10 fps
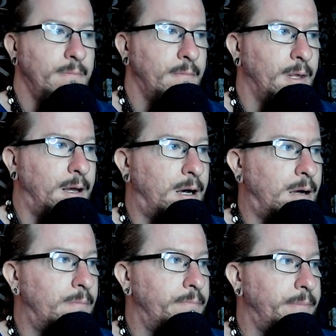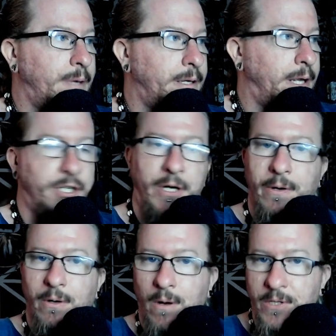um, and, and share it
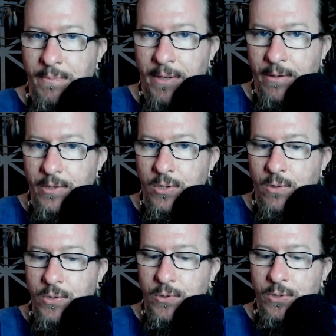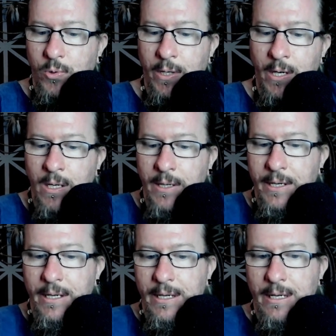across to my other socials, Twitter.
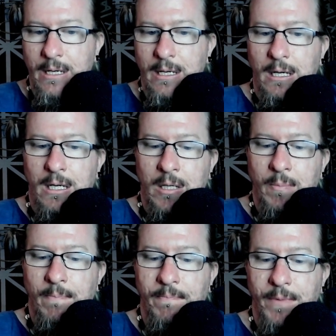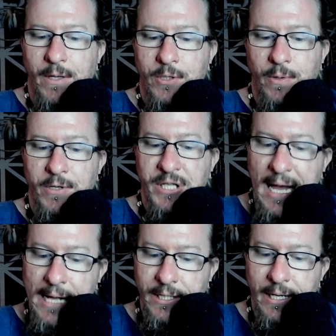Um, so there's
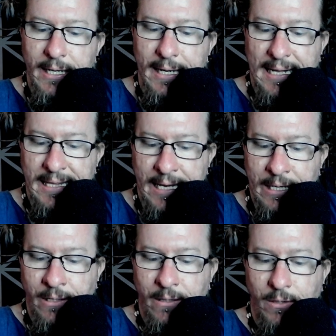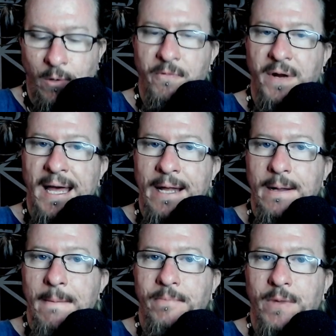that. And then don't forget,
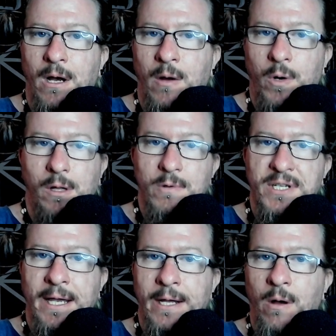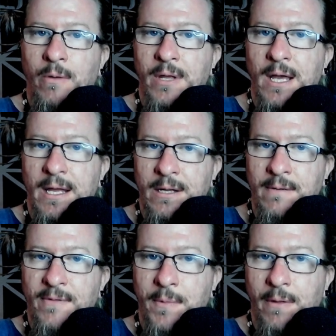uh, we're closing in on the end of the
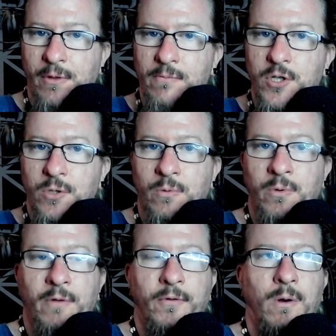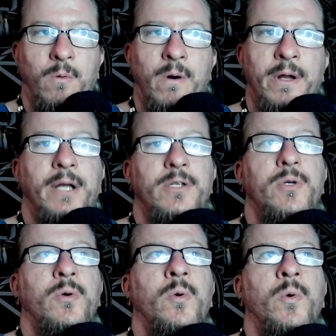month of June. If you are wanting
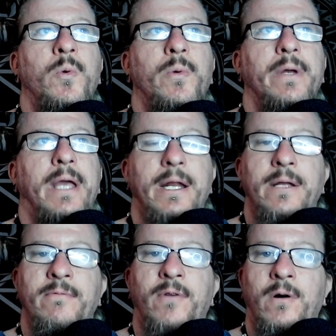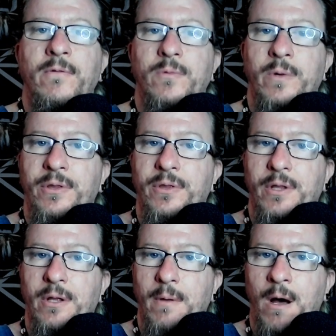to get involved with
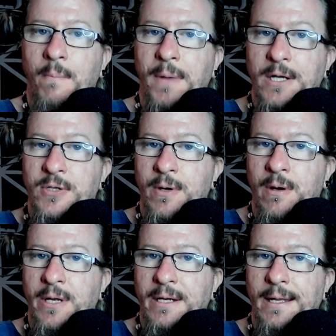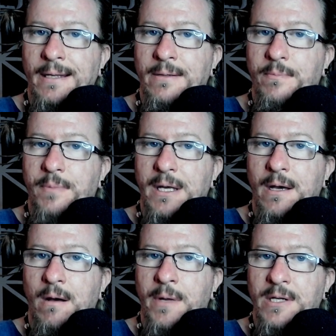uh, Patreon and, and become
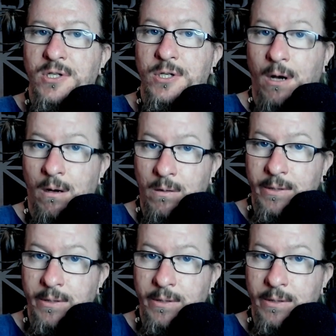a Scald